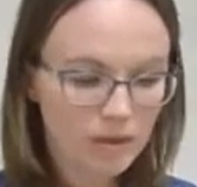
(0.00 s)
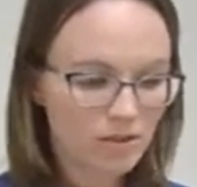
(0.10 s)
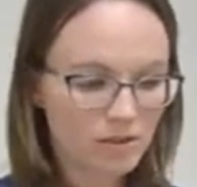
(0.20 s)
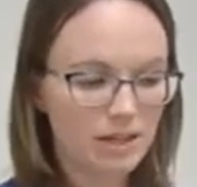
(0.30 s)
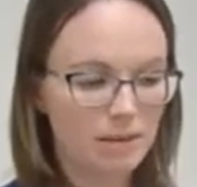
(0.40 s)

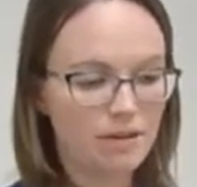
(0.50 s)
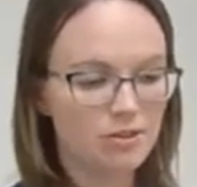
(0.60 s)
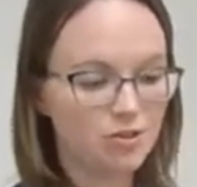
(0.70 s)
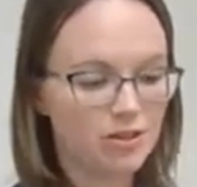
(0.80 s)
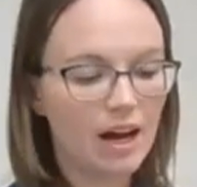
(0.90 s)
So it's at
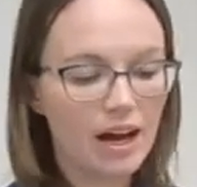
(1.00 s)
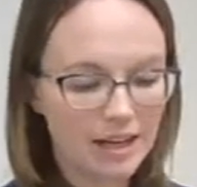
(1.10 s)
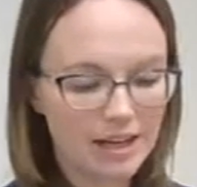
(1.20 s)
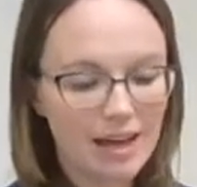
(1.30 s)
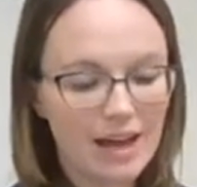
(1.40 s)
measure
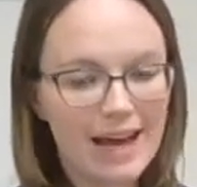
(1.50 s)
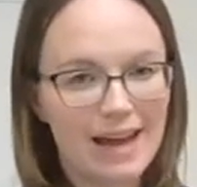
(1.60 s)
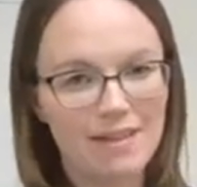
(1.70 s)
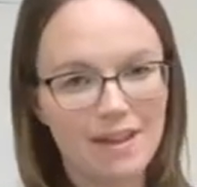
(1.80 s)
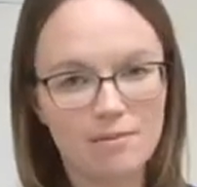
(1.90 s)
9,
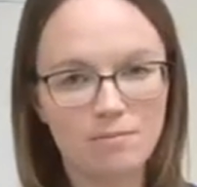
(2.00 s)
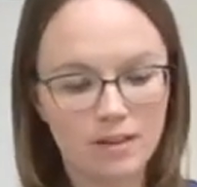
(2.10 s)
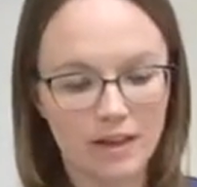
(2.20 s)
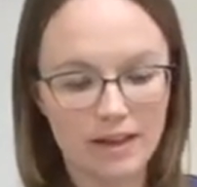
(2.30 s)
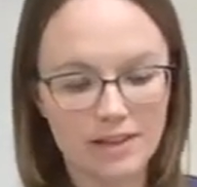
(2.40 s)
and then
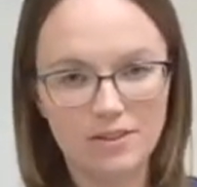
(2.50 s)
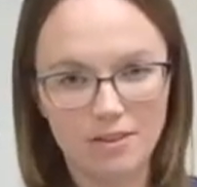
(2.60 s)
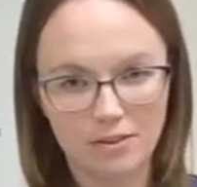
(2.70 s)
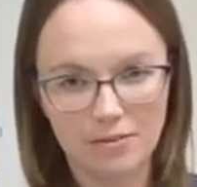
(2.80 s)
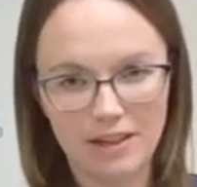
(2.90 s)
play
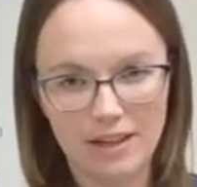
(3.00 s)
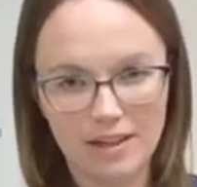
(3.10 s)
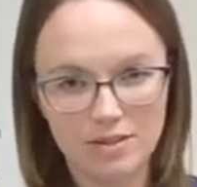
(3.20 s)
until the fine.